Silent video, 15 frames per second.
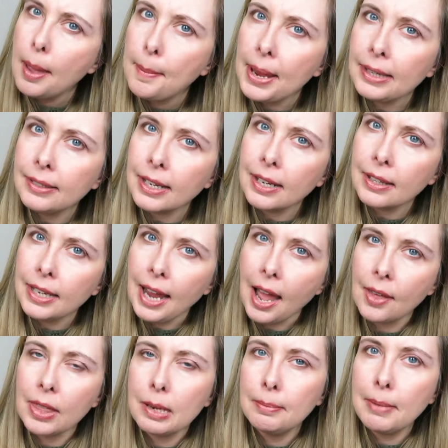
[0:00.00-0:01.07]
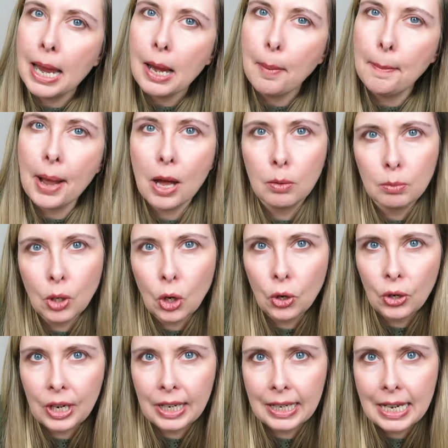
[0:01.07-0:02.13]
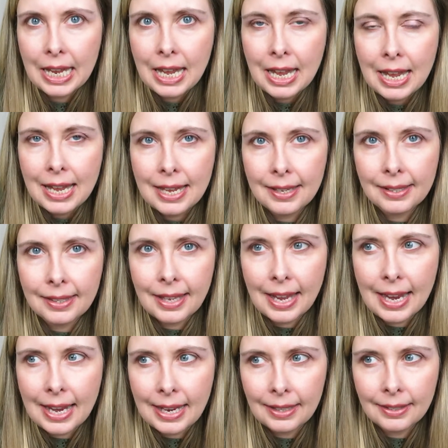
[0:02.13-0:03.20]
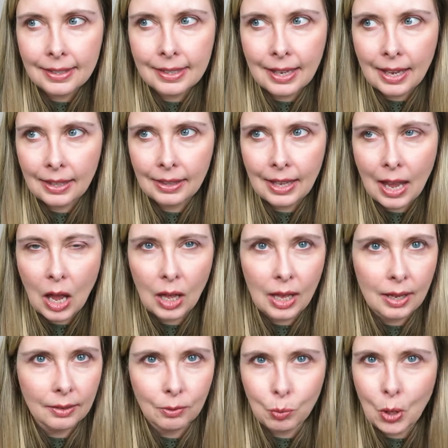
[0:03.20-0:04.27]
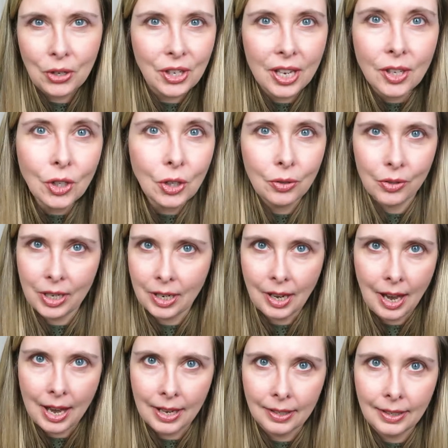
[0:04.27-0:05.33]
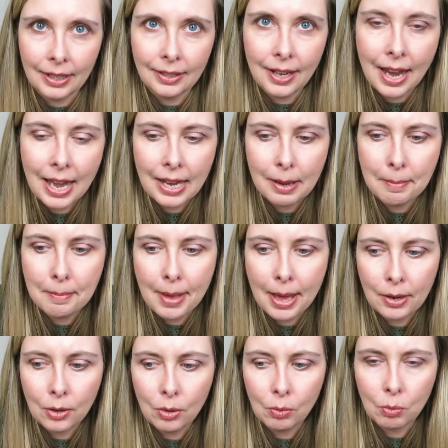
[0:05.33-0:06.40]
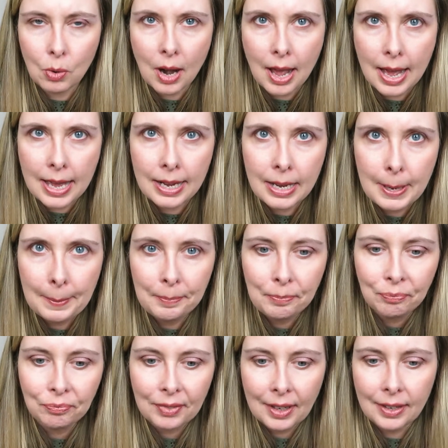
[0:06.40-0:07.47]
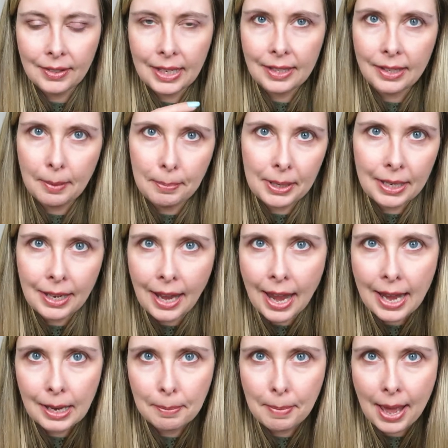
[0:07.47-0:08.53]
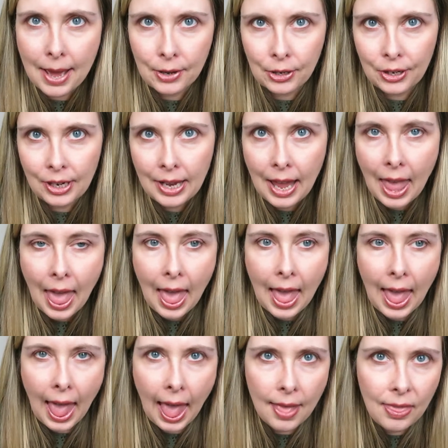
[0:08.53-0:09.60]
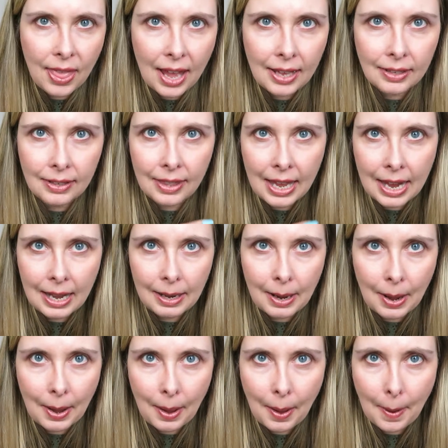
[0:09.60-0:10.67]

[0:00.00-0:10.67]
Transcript: Basically how they make Baumkuchen is it's a rotisserie cake. They take a metal rod, they dip it in cake batter, and then they